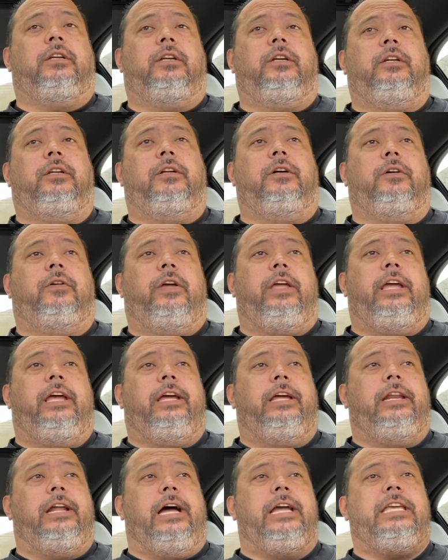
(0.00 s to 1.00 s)
you know,
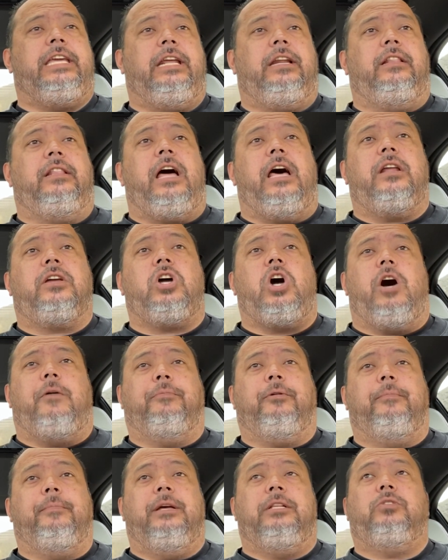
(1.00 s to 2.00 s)
and I get a lot of
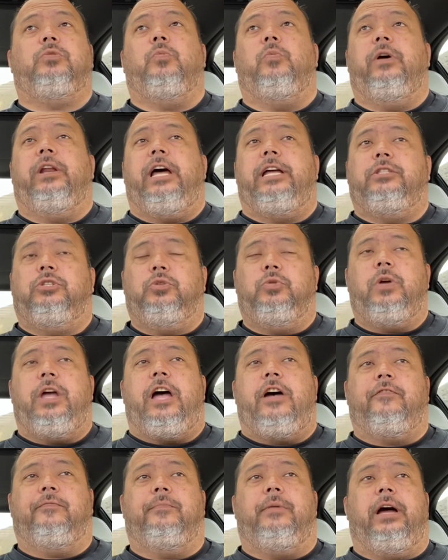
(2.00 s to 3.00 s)
compliments when I do
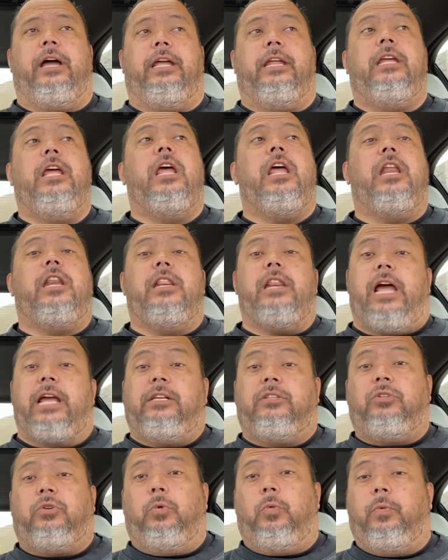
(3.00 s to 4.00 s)
have my
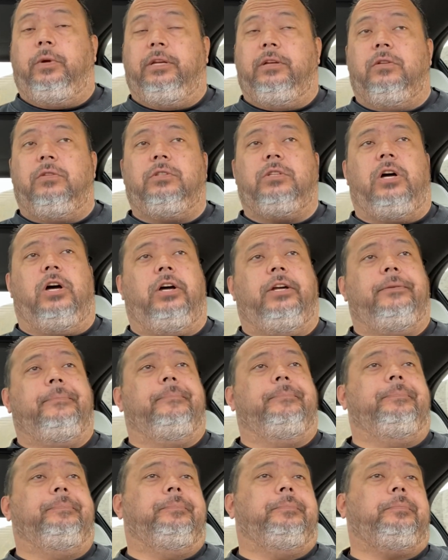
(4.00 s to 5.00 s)
nicer wheels on,
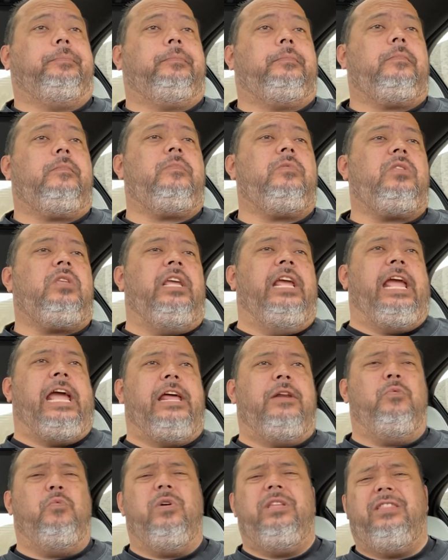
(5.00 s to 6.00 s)

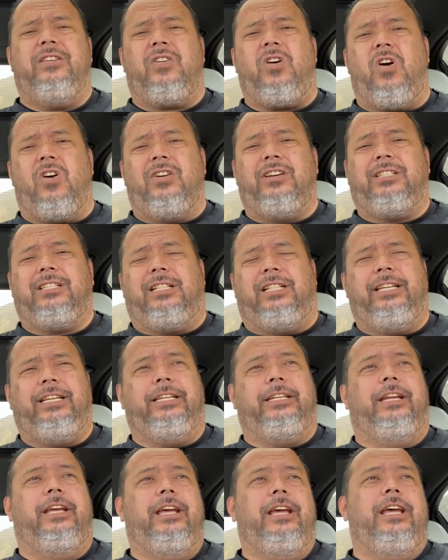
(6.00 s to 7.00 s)
and when the car is clean.